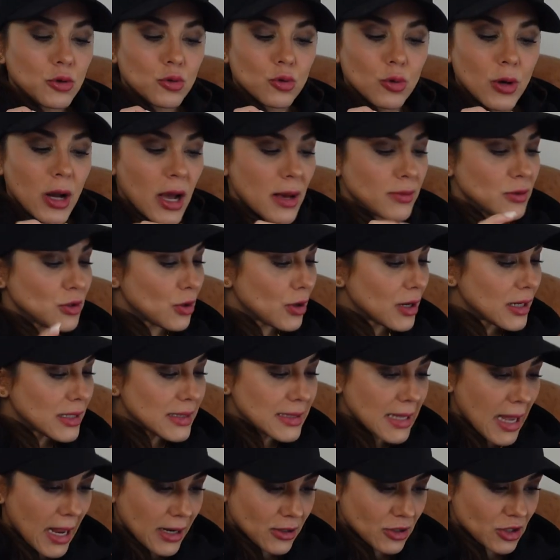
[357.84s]
grabs your
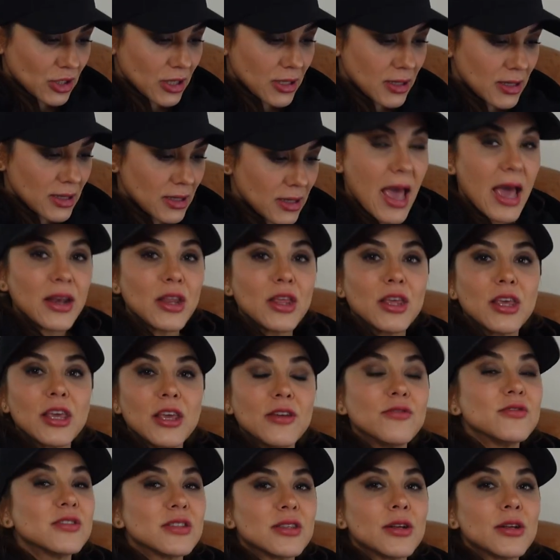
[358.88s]
attention and gives